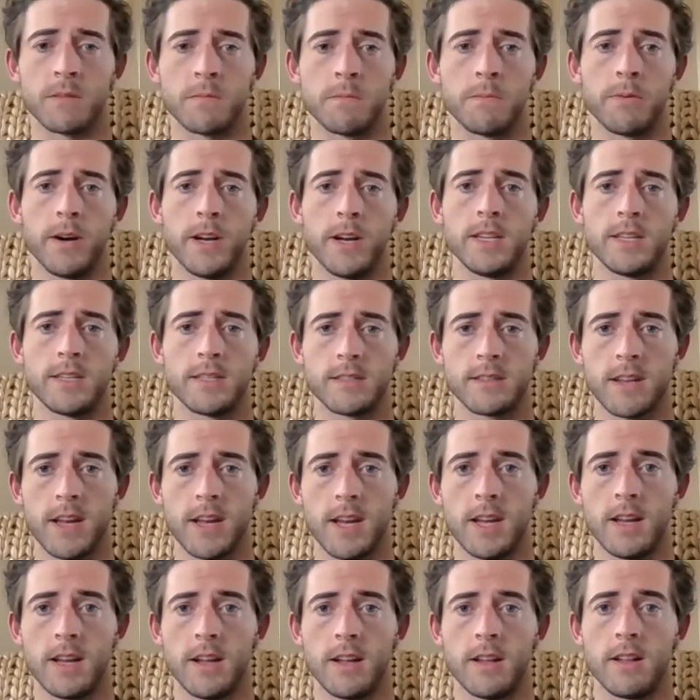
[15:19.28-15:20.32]
in place
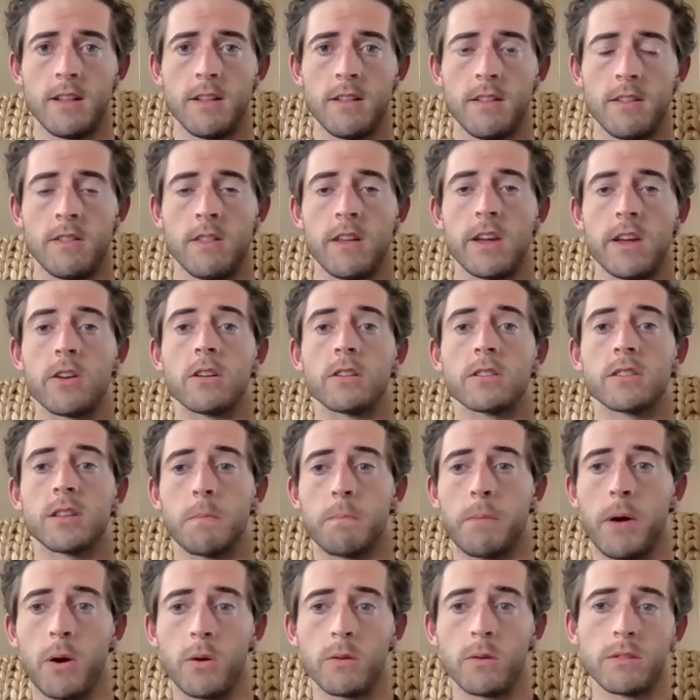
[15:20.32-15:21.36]
that are
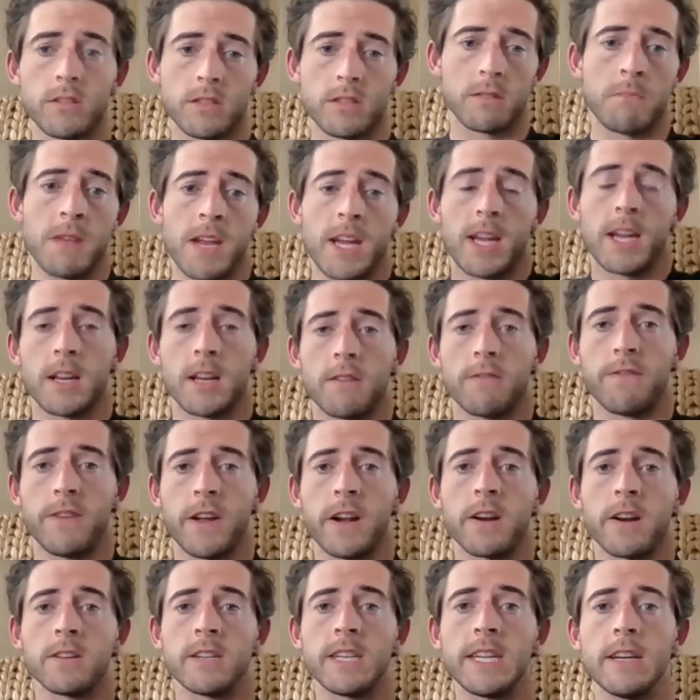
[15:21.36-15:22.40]
supposed to make it a
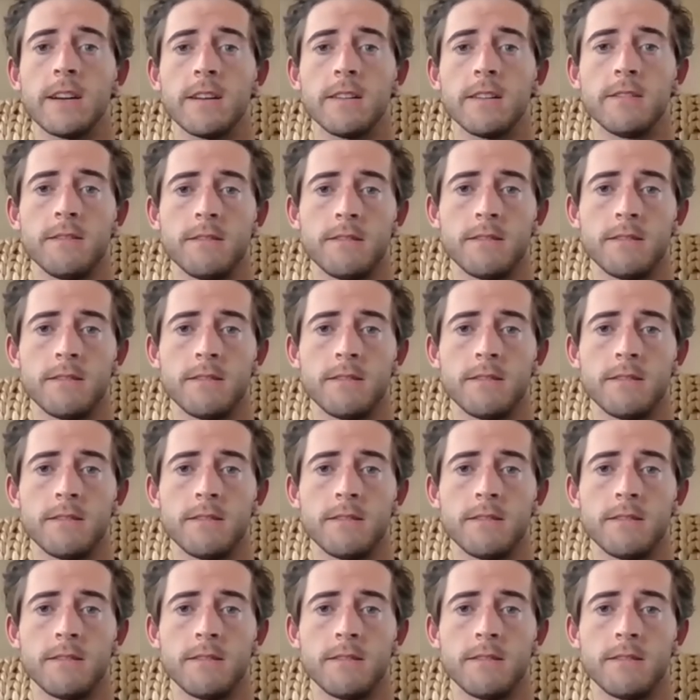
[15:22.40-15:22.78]
fair deal.